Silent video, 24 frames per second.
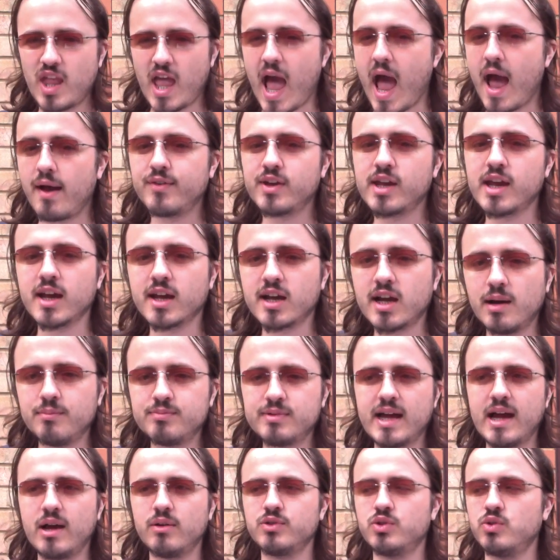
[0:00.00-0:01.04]
having it come
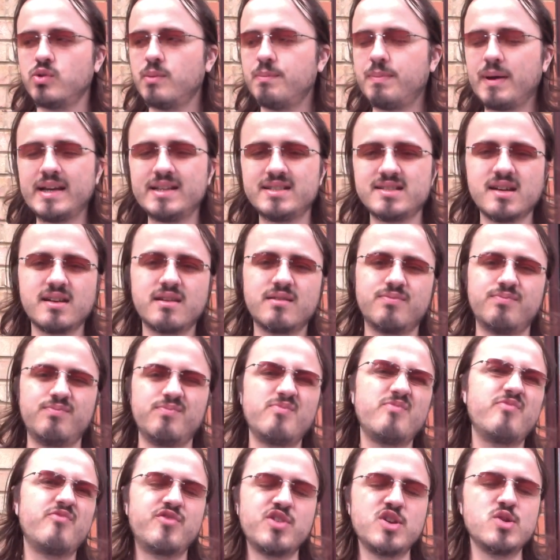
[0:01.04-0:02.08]
down to a basic
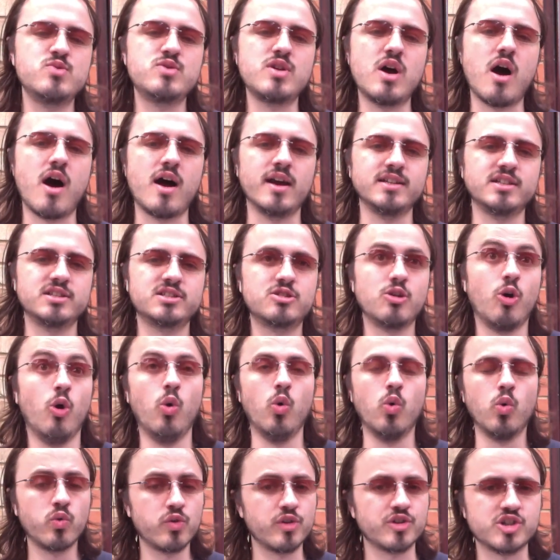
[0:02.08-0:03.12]
few dice
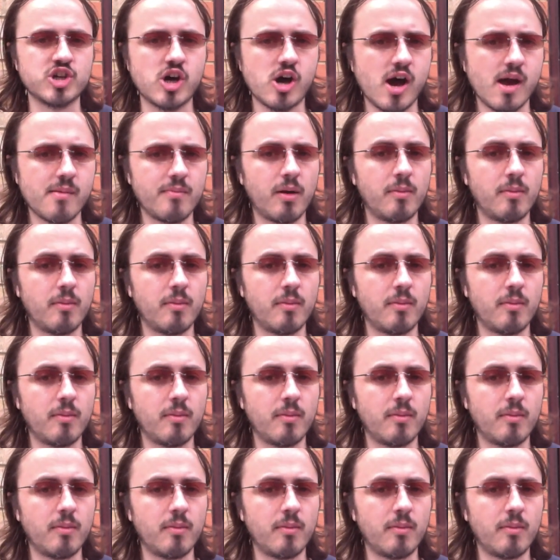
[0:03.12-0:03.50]
all the time.